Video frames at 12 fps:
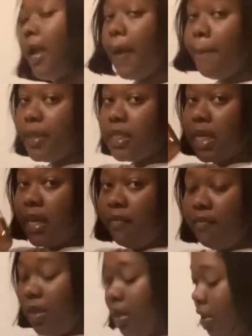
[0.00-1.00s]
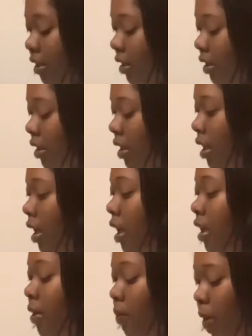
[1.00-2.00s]
apple cider vinegar.
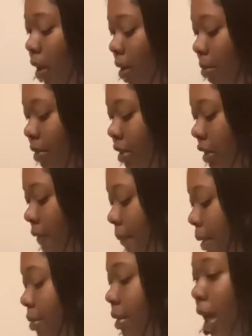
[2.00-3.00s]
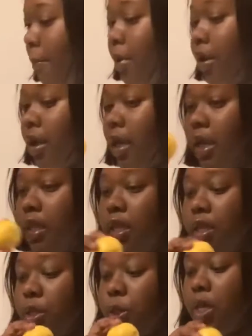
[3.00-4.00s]
We're gonna put some milk. I'm gonna cut
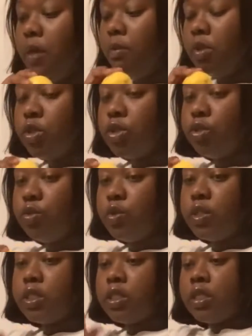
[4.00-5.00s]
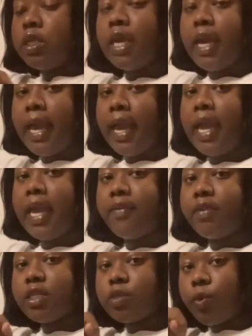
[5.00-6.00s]
the lemon juice in half
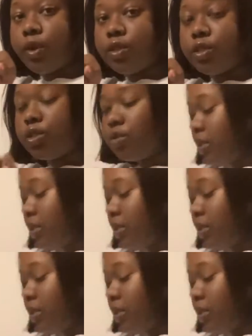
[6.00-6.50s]
and squirt the juice